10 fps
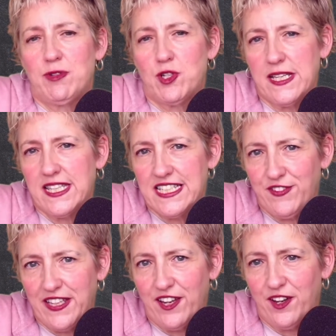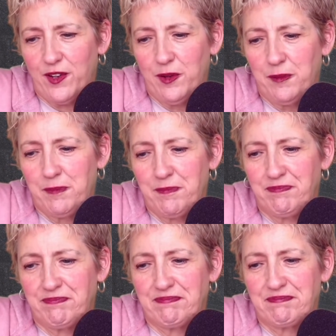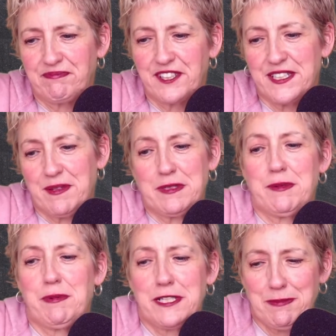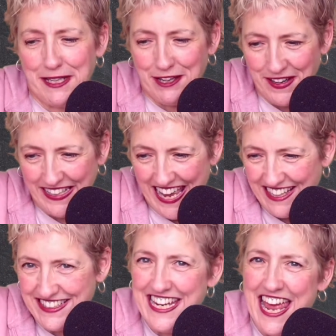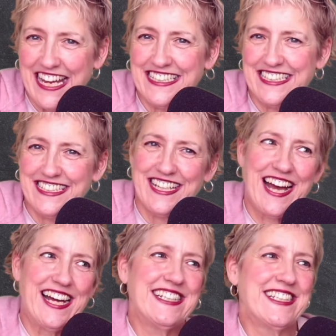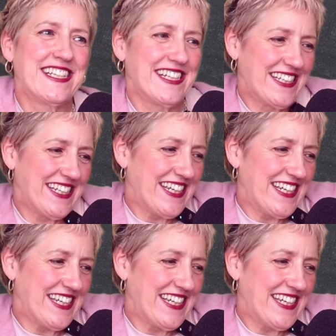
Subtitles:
I'm doing this video because I'm supposed to be going out to exercise.